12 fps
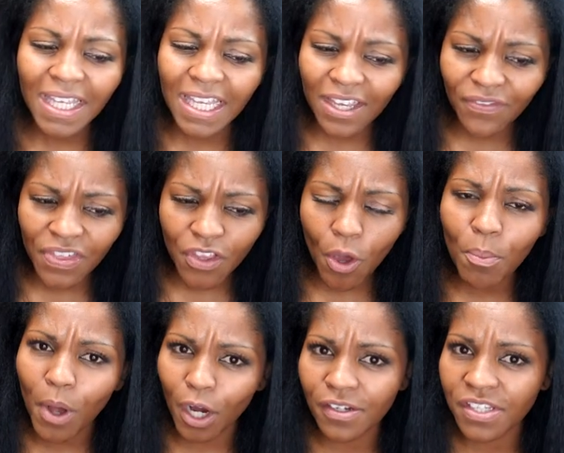even though
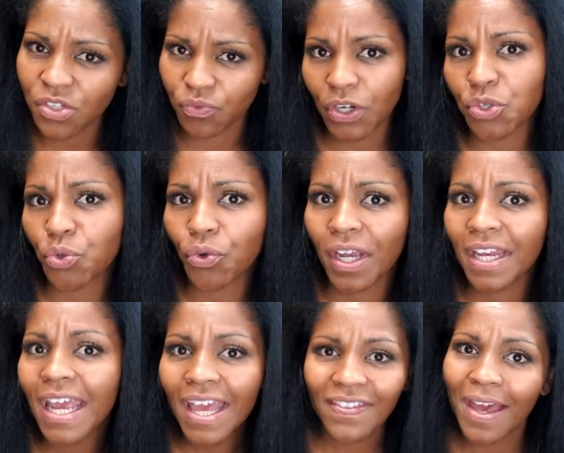Mars is
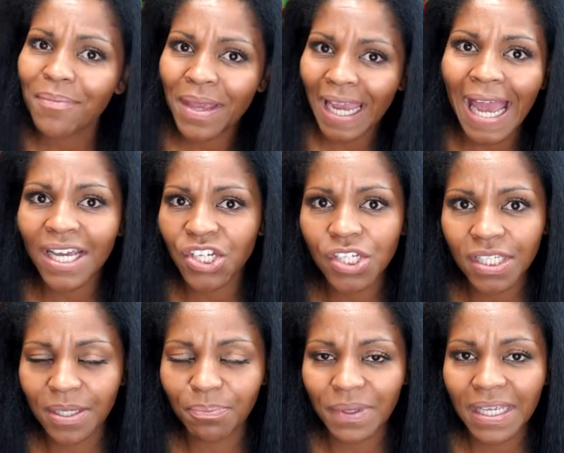retrograde, that may
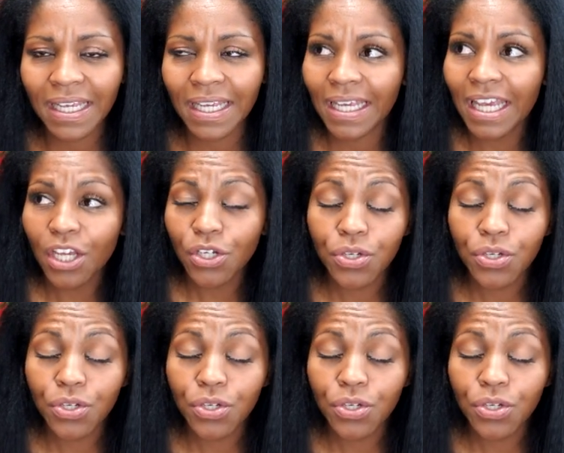actually be